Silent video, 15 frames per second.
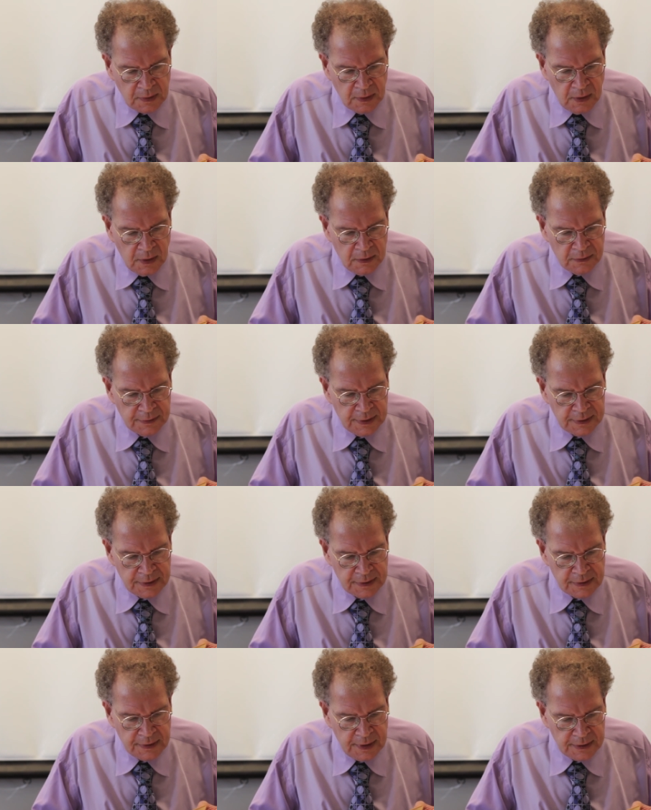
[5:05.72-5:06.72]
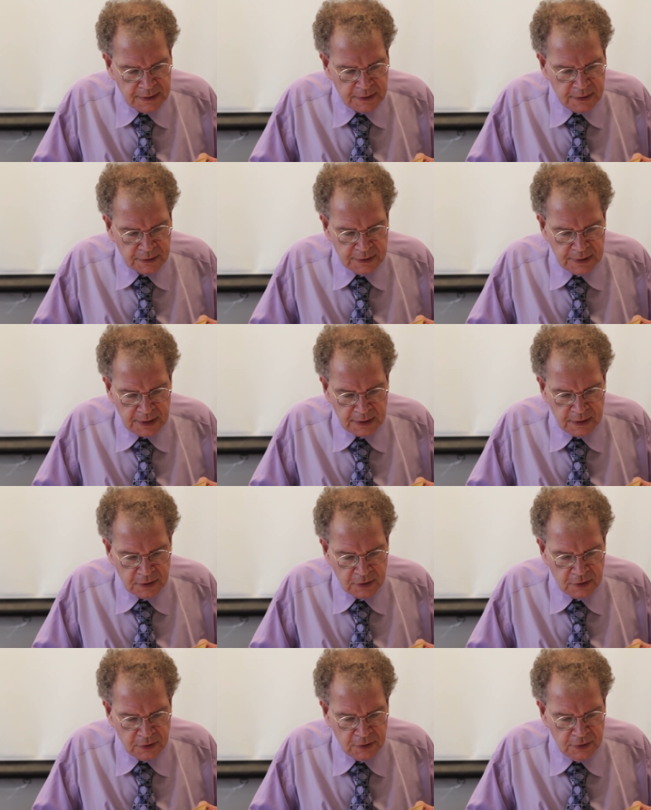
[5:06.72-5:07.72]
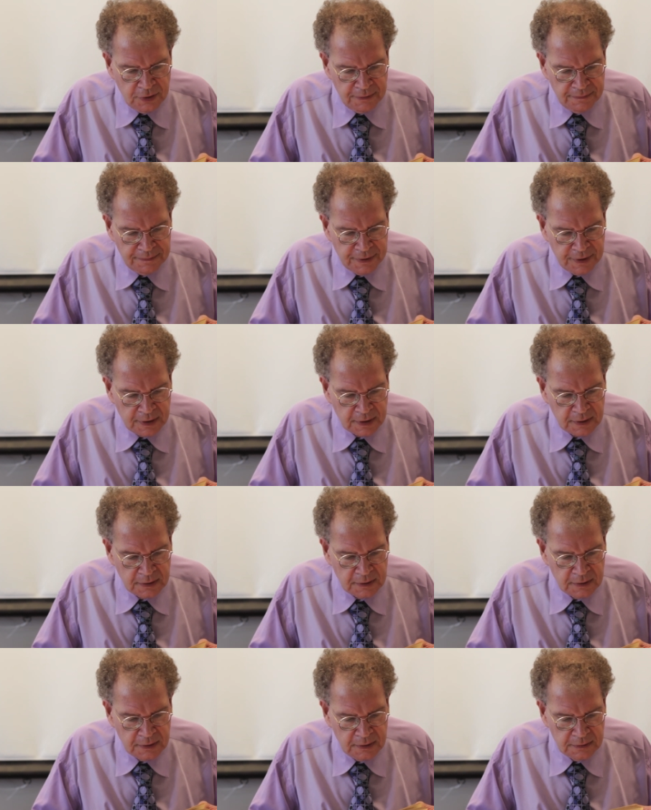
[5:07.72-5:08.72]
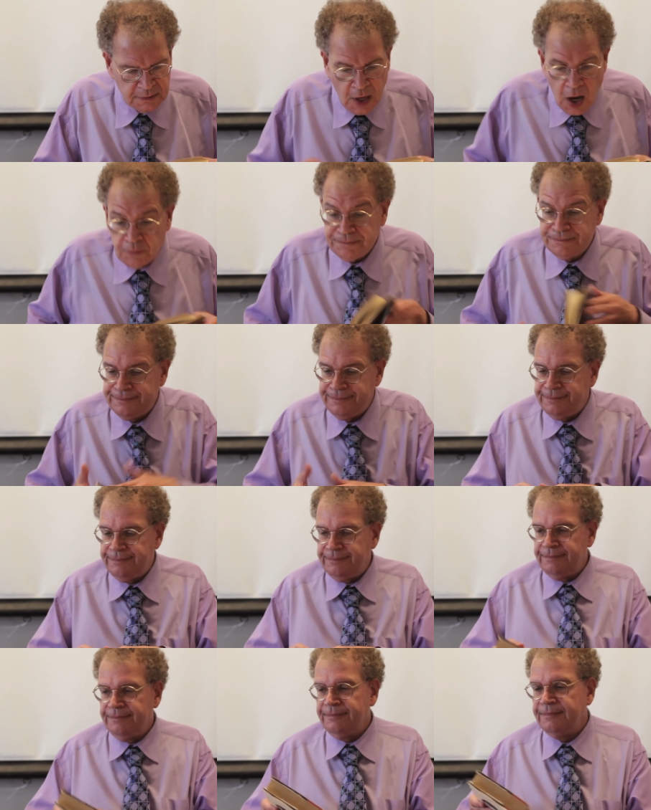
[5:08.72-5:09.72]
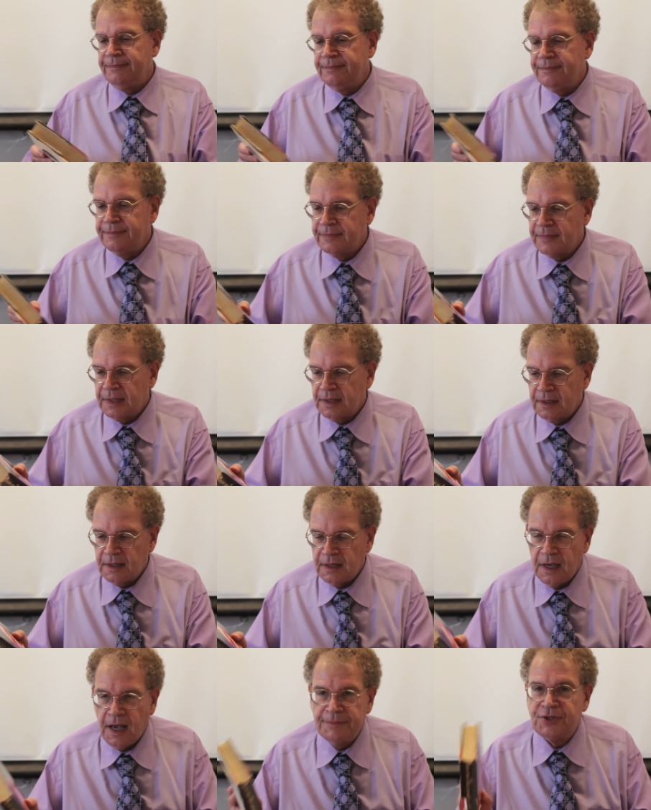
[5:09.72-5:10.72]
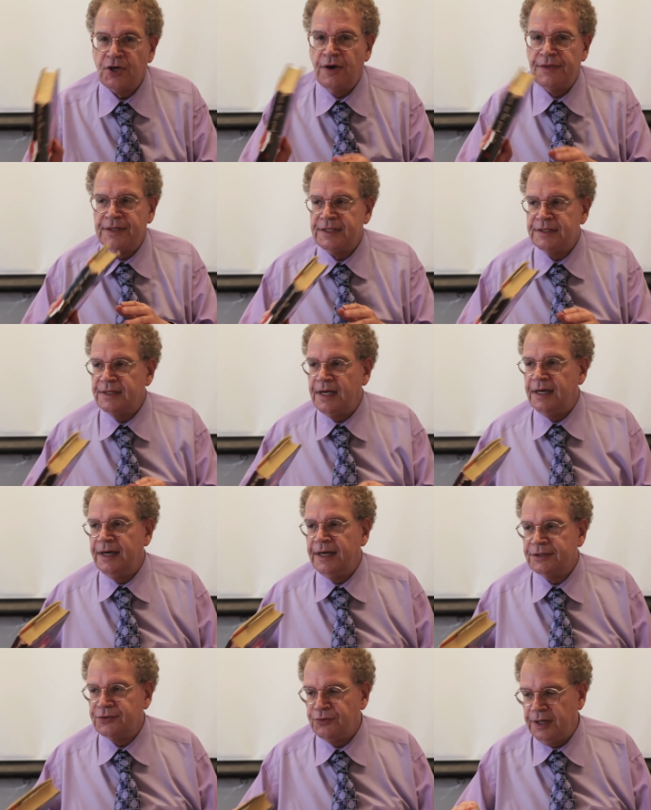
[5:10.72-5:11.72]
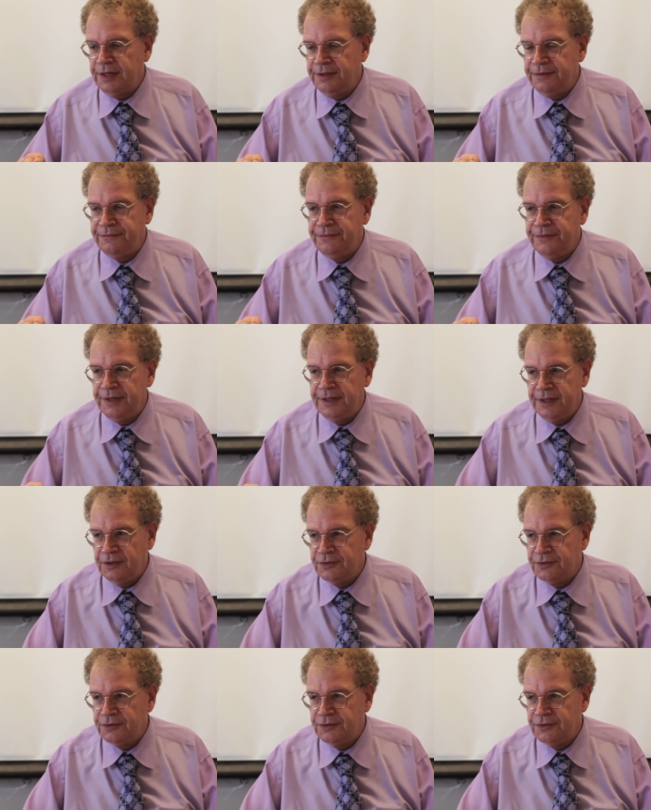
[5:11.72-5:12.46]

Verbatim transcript: Oh, that's that looks like a good book. Oh, I'm sorry, this is not an X-rated video,